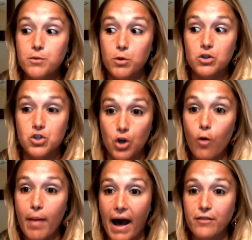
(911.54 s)
were so
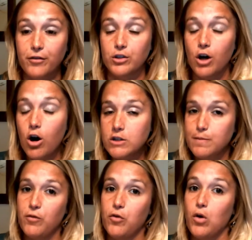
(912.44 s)
bad for dogs
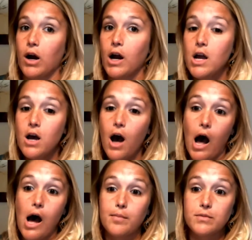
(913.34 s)
before.
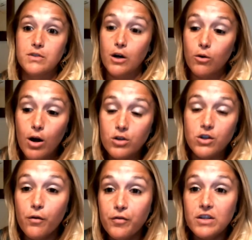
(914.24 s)
Um, so
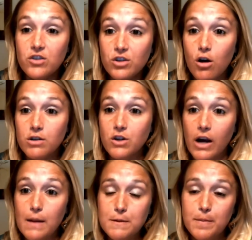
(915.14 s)
don't feed your dogs
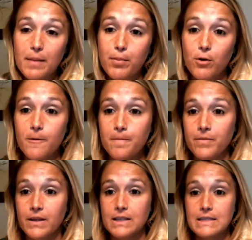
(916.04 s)
grapes, people.
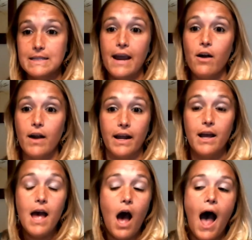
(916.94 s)
It's scary.
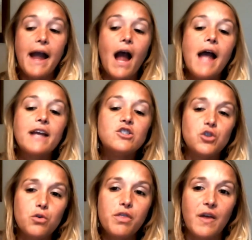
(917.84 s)
I, I
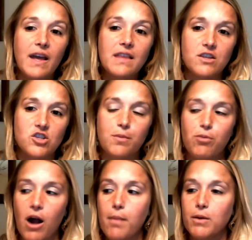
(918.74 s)
do think that she
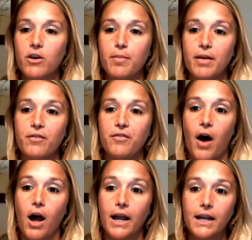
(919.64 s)
probably would have been
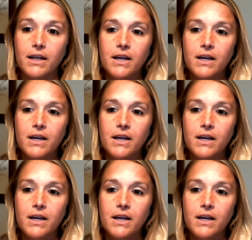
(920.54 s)
fine.